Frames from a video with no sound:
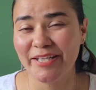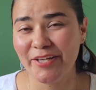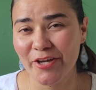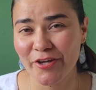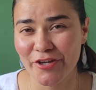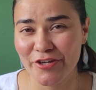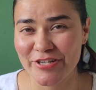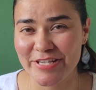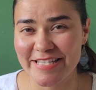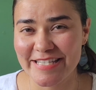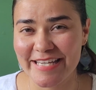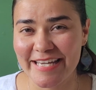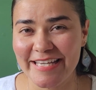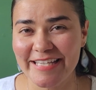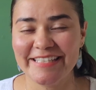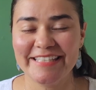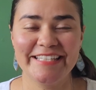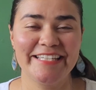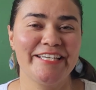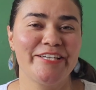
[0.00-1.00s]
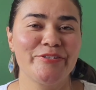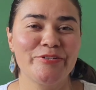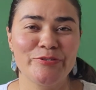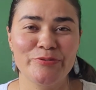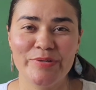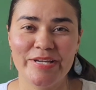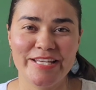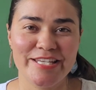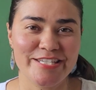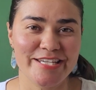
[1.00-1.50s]
on your state, it'll
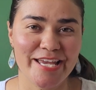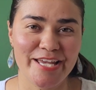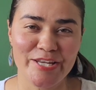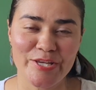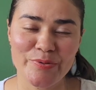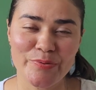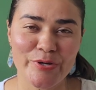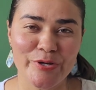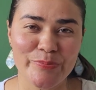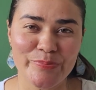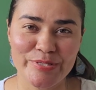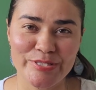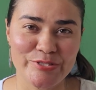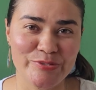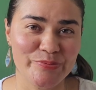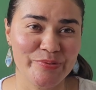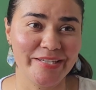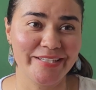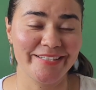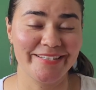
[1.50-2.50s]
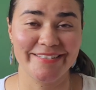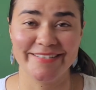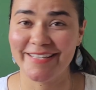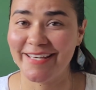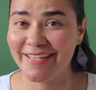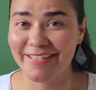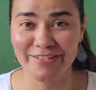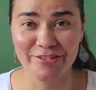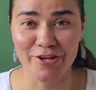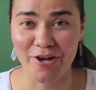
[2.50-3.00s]
range anywhere between
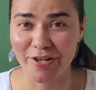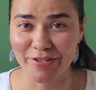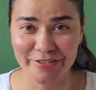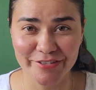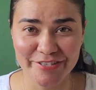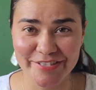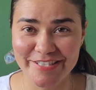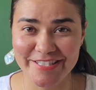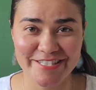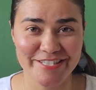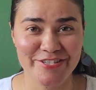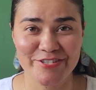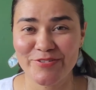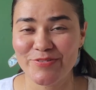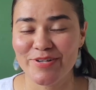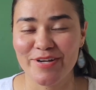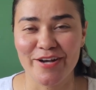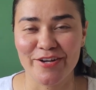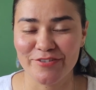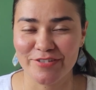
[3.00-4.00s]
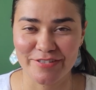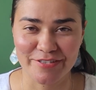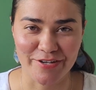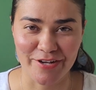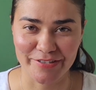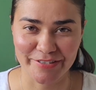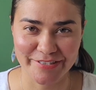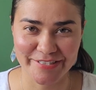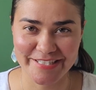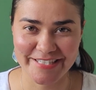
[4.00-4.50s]
$10 to
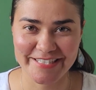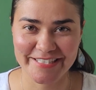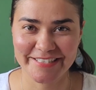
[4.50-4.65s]
$100.